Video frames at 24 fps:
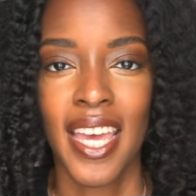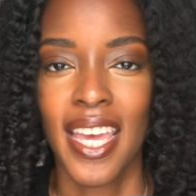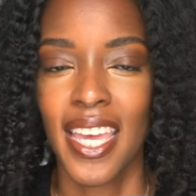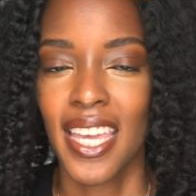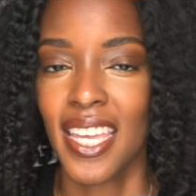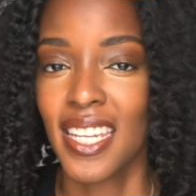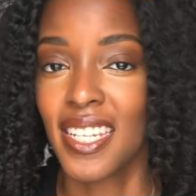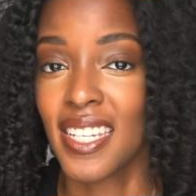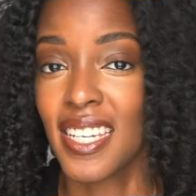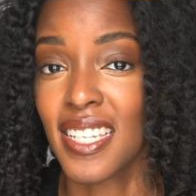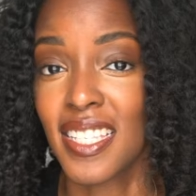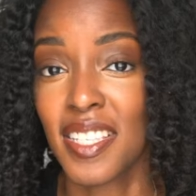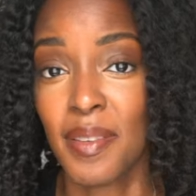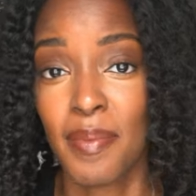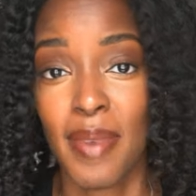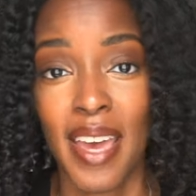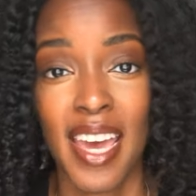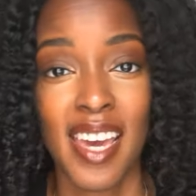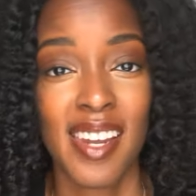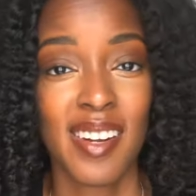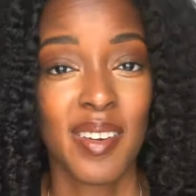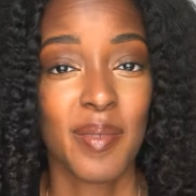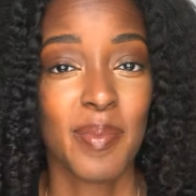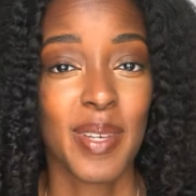it doesn't
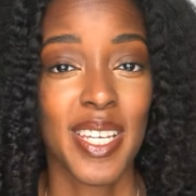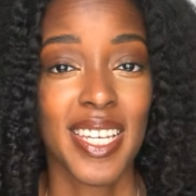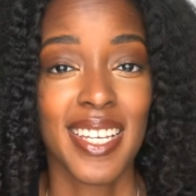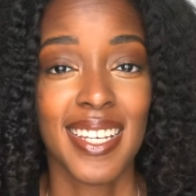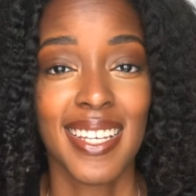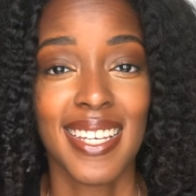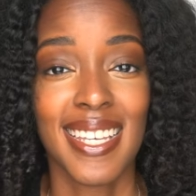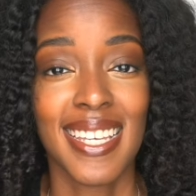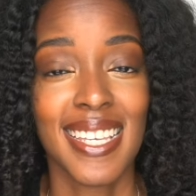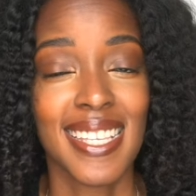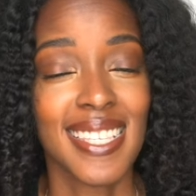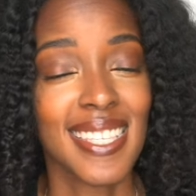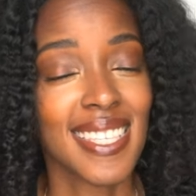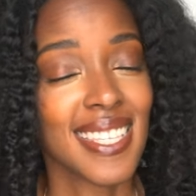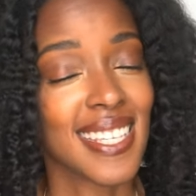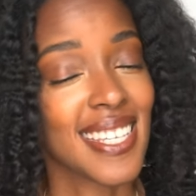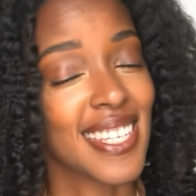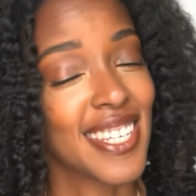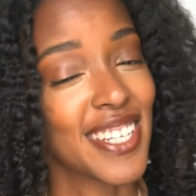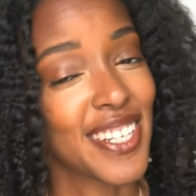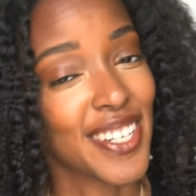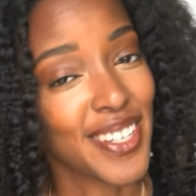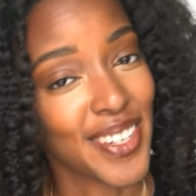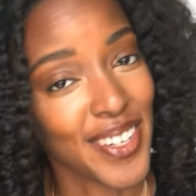matter because
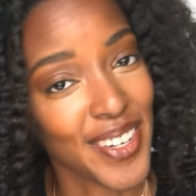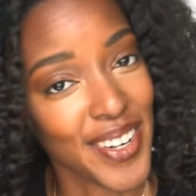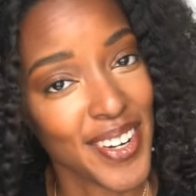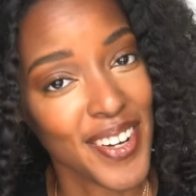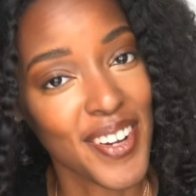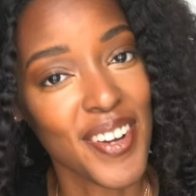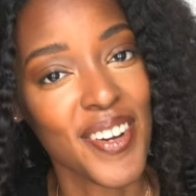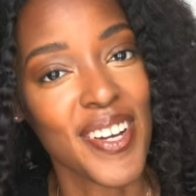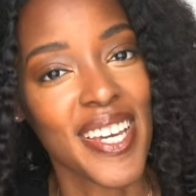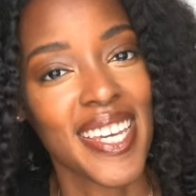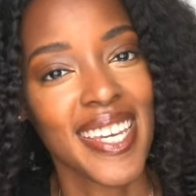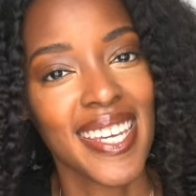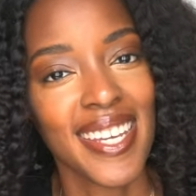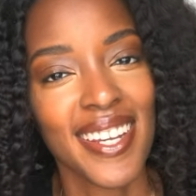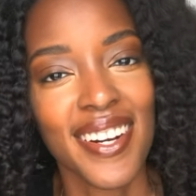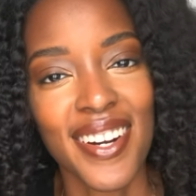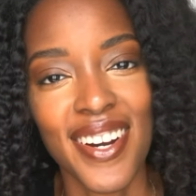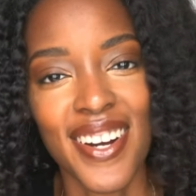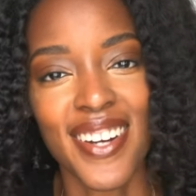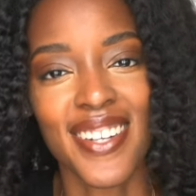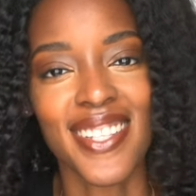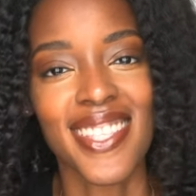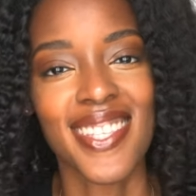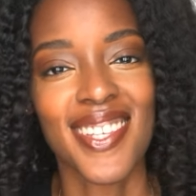your girl hit
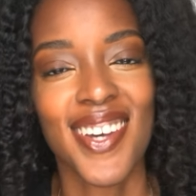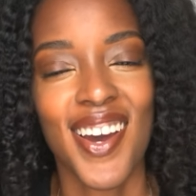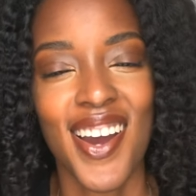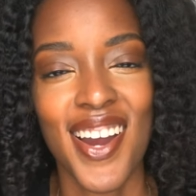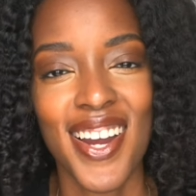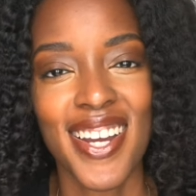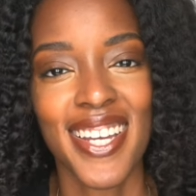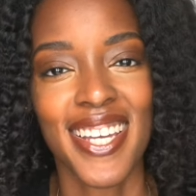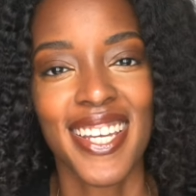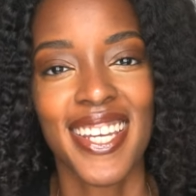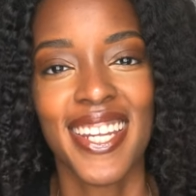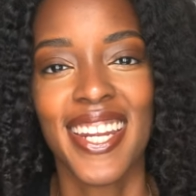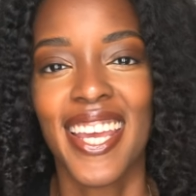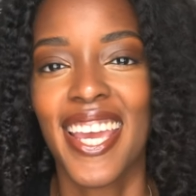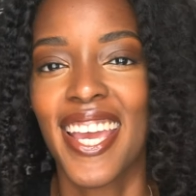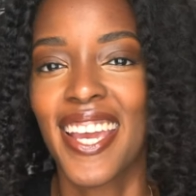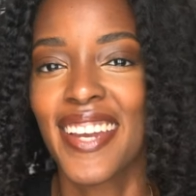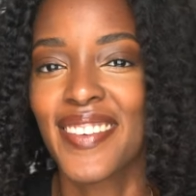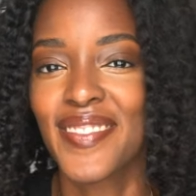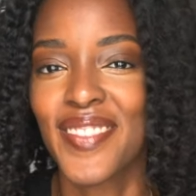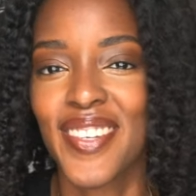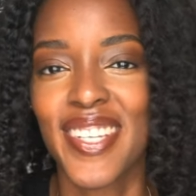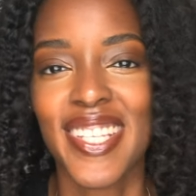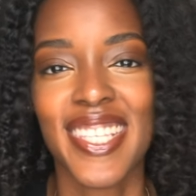her target
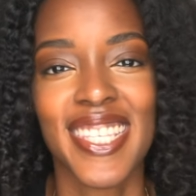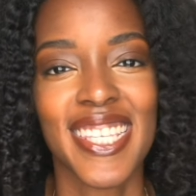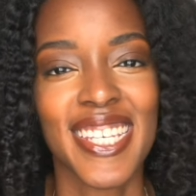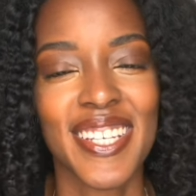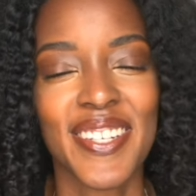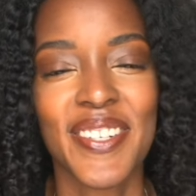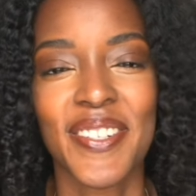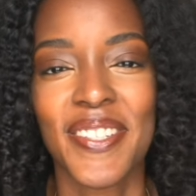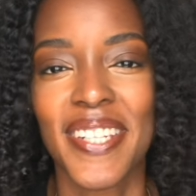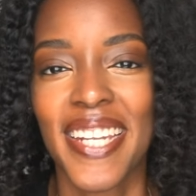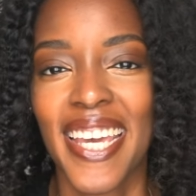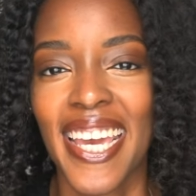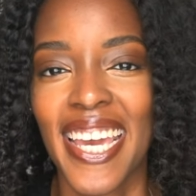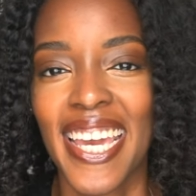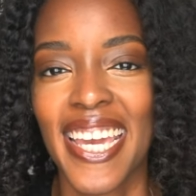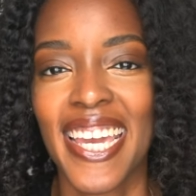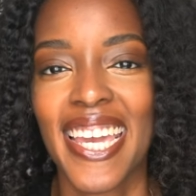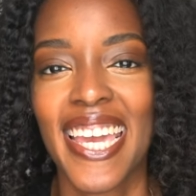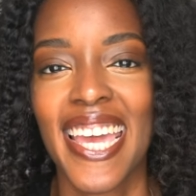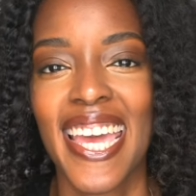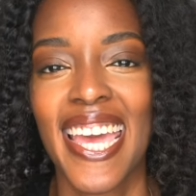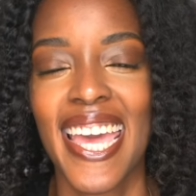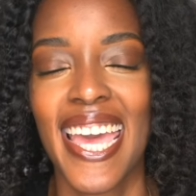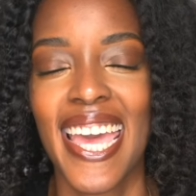every single day.